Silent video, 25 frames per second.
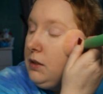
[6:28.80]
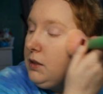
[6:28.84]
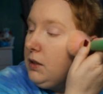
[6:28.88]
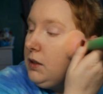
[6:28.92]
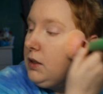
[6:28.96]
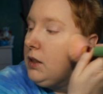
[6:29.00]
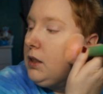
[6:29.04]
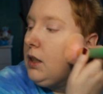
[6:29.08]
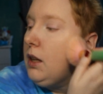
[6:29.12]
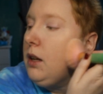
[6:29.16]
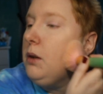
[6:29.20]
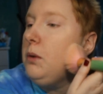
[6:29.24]

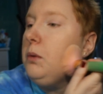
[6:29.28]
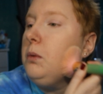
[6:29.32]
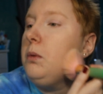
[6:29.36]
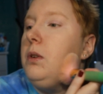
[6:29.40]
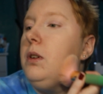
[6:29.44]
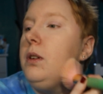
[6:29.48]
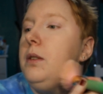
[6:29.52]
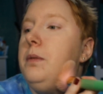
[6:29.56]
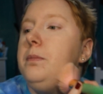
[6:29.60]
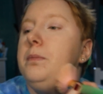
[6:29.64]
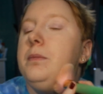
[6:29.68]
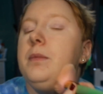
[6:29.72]

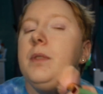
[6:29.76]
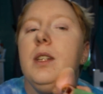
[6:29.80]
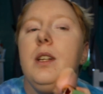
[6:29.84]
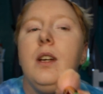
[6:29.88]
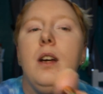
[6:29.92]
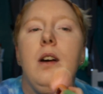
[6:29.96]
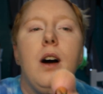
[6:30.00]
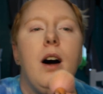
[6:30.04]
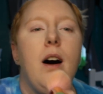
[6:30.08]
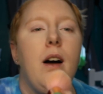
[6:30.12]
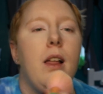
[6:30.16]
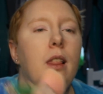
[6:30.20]
So
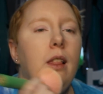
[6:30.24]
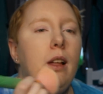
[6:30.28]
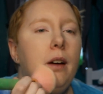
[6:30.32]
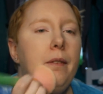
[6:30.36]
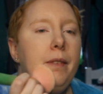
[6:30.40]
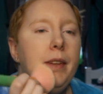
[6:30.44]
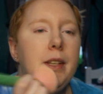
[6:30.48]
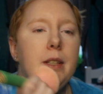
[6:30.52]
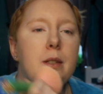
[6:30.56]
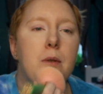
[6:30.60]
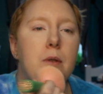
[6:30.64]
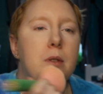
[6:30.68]

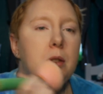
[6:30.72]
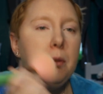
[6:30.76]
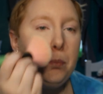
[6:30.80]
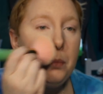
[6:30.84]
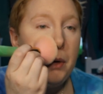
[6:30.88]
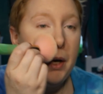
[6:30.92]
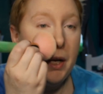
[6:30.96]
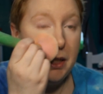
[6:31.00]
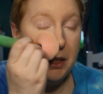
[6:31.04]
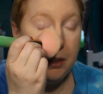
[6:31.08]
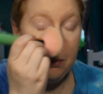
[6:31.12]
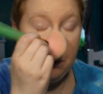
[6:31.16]
love this
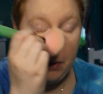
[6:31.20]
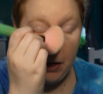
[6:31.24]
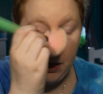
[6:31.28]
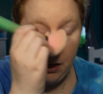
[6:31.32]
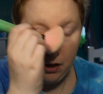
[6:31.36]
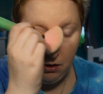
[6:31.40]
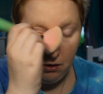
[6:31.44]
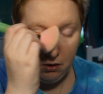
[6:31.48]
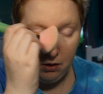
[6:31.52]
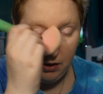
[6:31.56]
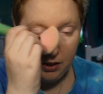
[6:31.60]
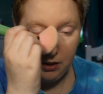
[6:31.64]
pressed
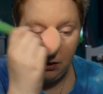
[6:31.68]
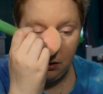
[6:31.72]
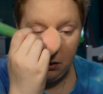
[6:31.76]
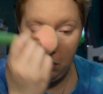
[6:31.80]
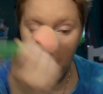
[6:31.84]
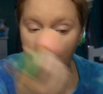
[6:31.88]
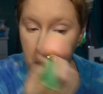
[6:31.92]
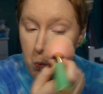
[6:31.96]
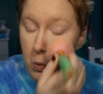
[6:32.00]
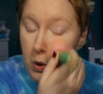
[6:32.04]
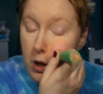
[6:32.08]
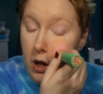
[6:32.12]
powder as
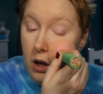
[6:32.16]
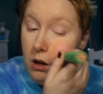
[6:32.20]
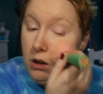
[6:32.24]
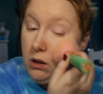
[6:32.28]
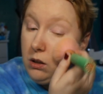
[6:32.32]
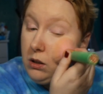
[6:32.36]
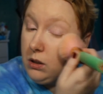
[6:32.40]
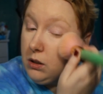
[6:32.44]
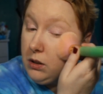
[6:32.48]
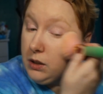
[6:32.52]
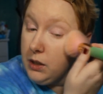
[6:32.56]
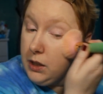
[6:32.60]

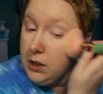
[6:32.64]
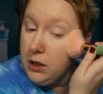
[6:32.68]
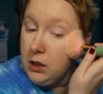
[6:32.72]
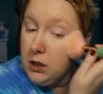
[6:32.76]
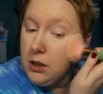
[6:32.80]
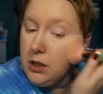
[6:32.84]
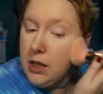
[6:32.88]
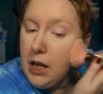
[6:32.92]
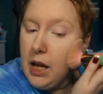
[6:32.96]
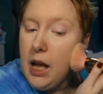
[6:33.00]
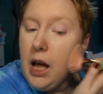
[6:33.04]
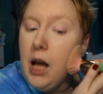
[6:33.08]
well. It
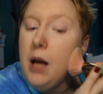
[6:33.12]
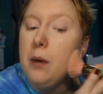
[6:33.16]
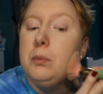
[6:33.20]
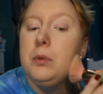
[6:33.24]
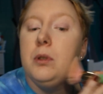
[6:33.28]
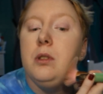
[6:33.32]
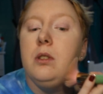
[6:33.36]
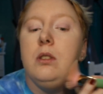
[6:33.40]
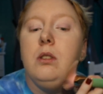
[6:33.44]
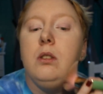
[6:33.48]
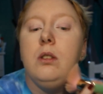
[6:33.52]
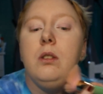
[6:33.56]
just
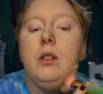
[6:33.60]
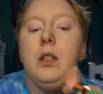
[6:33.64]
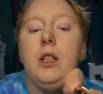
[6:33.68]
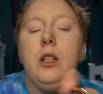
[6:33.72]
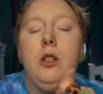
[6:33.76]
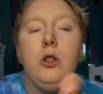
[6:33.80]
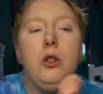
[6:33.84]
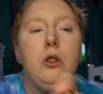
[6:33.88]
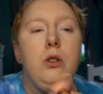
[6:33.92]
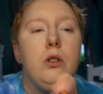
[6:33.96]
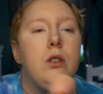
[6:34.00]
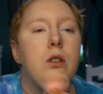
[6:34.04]

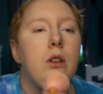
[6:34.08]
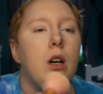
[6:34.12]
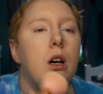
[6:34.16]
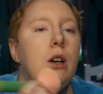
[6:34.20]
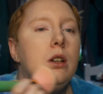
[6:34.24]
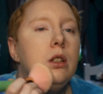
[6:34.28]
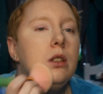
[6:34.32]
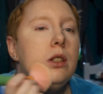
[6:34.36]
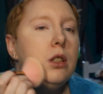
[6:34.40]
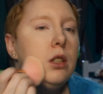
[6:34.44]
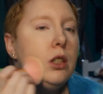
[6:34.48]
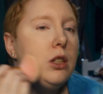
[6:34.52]
absolutely
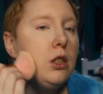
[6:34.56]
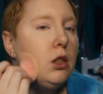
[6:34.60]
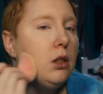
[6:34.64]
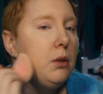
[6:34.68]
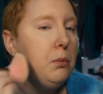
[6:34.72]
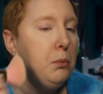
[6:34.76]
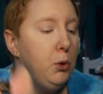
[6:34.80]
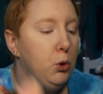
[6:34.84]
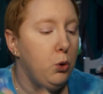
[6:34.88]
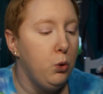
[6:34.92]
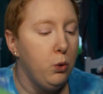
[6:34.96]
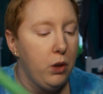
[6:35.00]
does
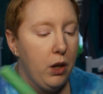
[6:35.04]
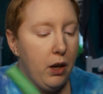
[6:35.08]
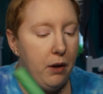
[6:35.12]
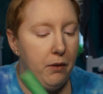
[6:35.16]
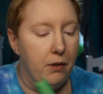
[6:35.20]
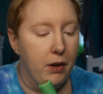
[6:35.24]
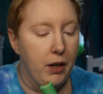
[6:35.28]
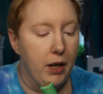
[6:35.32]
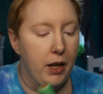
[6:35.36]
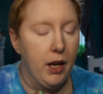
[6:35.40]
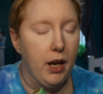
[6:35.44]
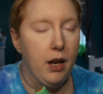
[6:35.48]
smooth
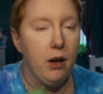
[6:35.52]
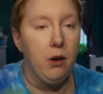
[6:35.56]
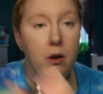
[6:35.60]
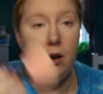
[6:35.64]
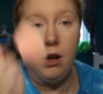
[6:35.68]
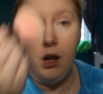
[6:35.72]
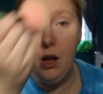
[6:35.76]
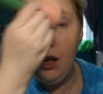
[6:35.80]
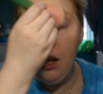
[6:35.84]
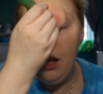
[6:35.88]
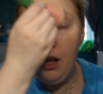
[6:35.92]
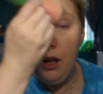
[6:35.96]
everything out,
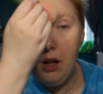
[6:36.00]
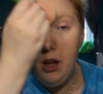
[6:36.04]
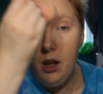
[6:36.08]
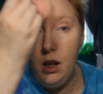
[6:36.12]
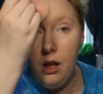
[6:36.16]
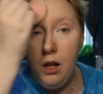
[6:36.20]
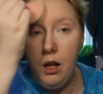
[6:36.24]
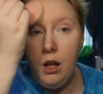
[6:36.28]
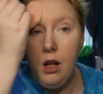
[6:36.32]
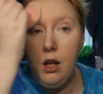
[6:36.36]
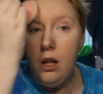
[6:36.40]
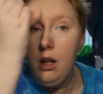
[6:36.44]

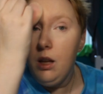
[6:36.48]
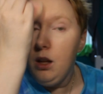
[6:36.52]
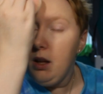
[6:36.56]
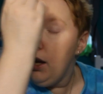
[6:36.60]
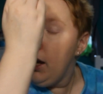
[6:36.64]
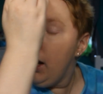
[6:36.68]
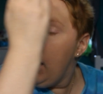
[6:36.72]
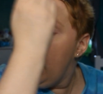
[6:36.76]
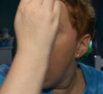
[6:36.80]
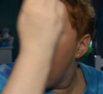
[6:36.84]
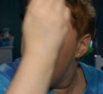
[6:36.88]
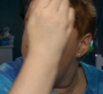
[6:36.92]

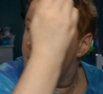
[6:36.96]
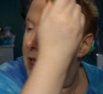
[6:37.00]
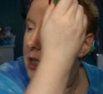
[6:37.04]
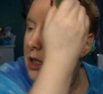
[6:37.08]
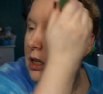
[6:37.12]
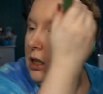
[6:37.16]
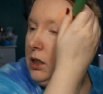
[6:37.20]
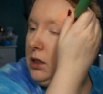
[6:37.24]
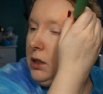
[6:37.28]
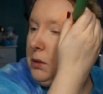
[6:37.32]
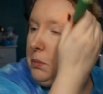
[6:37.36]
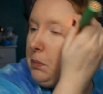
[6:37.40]
and it
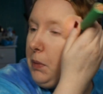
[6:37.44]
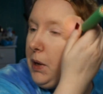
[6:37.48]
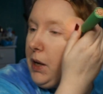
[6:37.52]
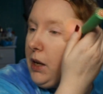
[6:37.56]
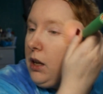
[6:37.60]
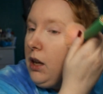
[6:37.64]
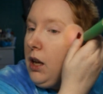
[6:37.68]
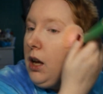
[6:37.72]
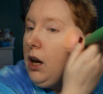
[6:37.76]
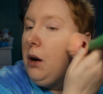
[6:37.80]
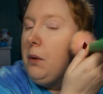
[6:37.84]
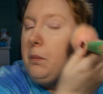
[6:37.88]
does
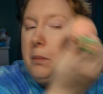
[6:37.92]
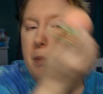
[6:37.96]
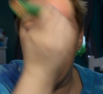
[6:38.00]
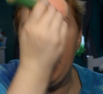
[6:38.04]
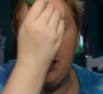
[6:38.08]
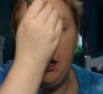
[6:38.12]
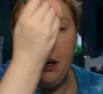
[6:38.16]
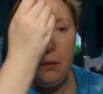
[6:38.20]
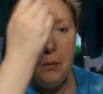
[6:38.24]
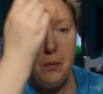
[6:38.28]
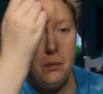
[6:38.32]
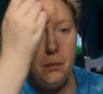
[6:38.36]
help
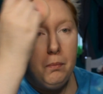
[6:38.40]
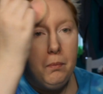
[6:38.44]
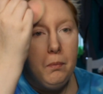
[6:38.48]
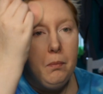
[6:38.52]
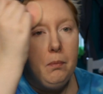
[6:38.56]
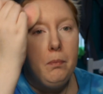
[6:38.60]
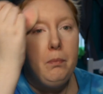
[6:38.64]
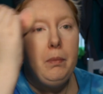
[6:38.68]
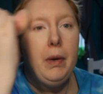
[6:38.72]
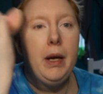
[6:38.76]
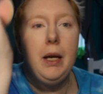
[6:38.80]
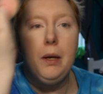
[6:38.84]

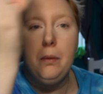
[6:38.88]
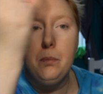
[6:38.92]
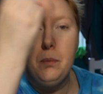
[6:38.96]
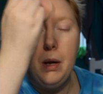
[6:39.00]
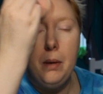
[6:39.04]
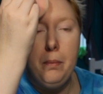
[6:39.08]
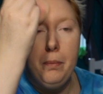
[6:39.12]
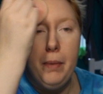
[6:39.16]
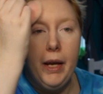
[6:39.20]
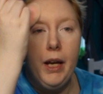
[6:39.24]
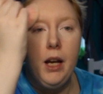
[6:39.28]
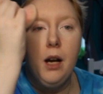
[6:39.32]
make
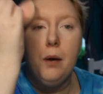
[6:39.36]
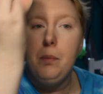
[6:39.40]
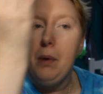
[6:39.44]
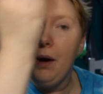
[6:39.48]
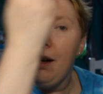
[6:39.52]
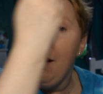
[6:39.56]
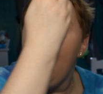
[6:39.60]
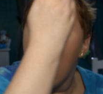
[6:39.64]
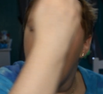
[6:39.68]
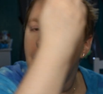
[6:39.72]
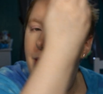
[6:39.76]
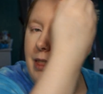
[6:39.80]
my
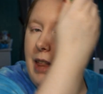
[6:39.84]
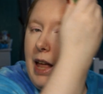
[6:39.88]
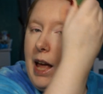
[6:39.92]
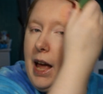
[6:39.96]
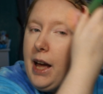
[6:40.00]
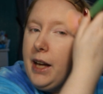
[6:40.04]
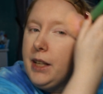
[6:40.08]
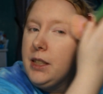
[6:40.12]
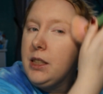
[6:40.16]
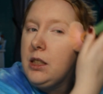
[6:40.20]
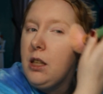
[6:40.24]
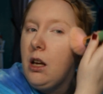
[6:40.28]
makeup
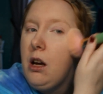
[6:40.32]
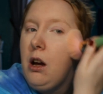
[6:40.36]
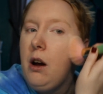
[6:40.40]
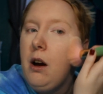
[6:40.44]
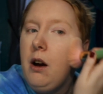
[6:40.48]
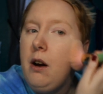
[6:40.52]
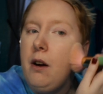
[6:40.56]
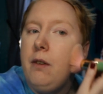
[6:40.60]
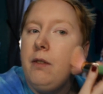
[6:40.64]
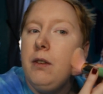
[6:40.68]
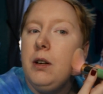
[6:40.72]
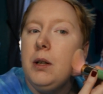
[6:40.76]
last
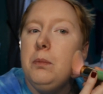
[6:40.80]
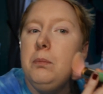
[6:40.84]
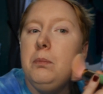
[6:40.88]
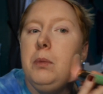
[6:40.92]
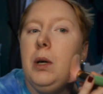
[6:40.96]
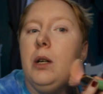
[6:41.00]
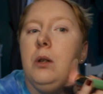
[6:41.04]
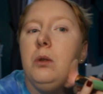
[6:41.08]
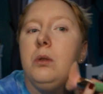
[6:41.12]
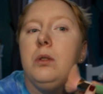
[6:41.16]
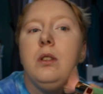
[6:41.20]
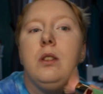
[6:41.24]
for
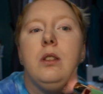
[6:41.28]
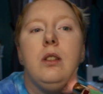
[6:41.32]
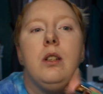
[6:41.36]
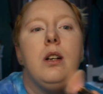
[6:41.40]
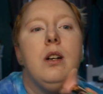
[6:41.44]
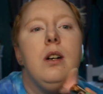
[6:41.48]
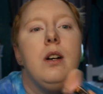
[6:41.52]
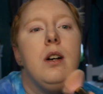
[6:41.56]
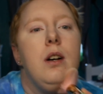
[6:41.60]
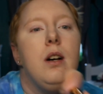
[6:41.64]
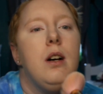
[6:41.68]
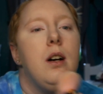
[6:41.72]
most
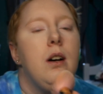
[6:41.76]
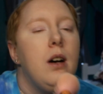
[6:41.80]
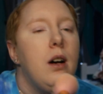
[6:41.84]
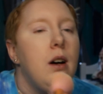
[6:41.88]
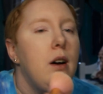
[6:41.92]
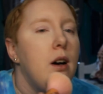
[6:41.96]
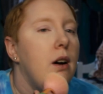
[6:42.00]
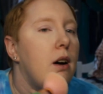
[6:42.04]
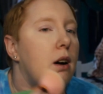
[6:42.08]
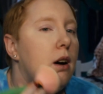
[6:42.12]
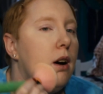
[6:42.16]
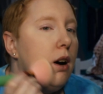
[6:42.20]

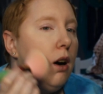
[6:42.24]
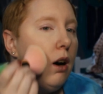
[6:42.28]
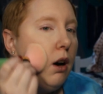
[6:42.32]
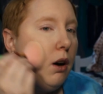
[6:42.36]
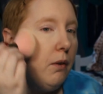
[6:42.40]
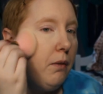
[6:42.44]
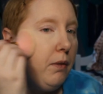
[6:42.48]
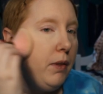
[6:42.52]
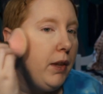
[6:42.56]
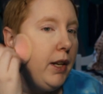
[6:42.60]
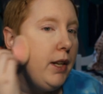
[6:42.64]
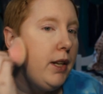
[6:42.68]

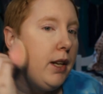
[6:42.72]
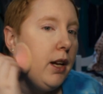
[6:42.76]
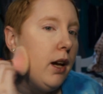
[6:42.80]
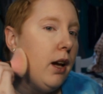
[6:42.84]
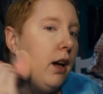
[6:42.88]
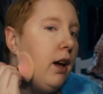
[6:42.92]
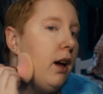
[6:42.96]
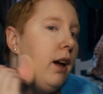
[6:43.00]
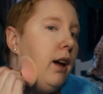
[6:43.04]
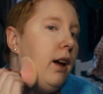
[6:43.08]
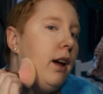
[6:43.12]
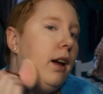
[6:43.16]
of the
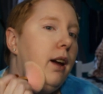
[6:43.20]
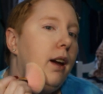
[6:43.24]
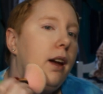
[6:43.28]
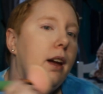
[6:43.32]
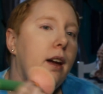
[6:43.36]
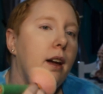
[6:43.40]
day,